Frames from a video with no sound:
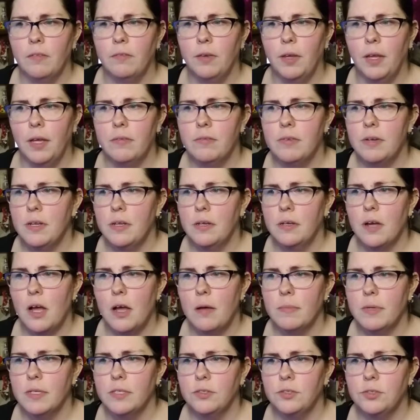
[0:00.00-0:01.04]
If you have any
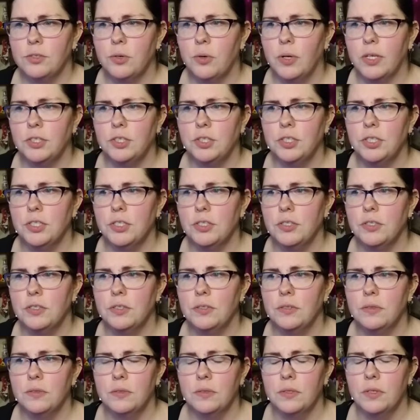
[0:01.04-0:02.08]
comments or
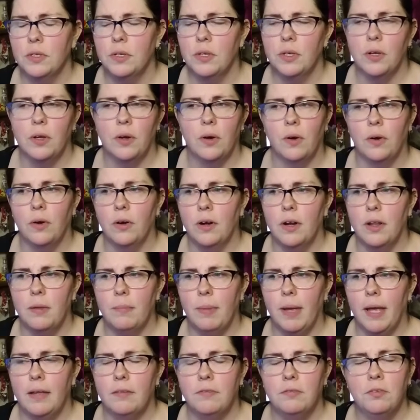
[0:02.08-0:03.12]
questions or any
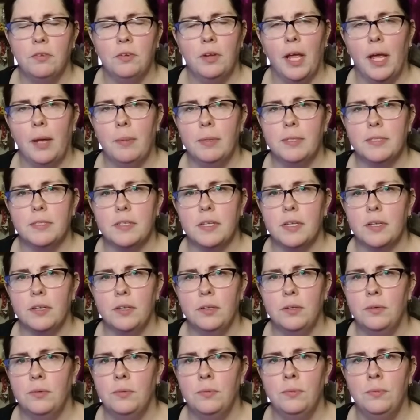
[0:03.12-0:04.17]
bad food habits that
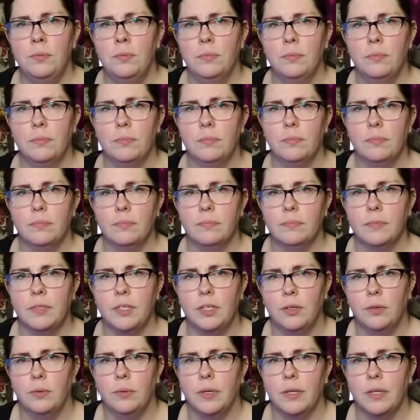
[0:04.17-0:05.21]
you
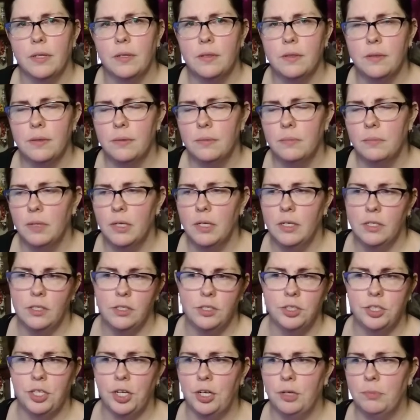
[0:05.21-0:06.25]
deal with,
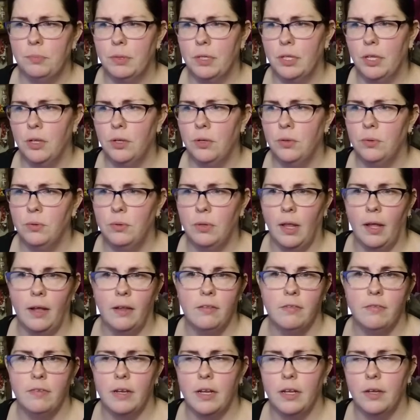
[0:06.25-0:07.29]
share it below, like
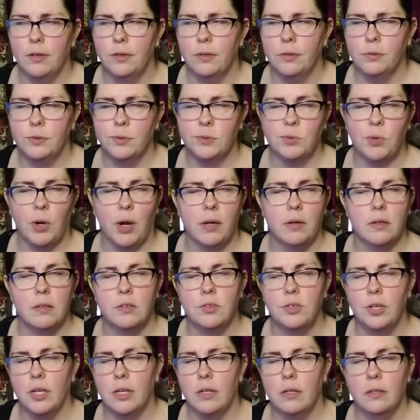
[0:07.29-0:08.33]
the video, subscribe to
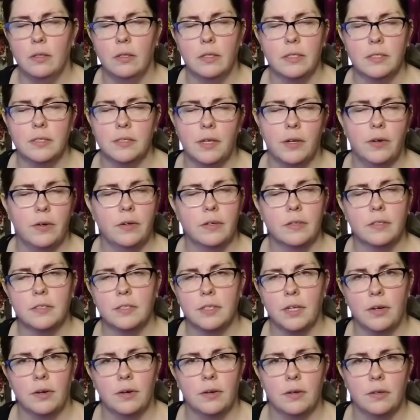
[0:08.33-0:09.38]
the channel, etc.,
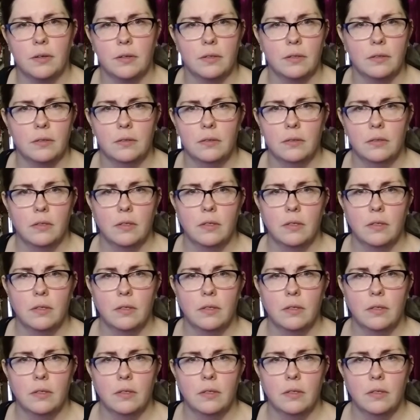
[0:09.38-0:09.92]
etc.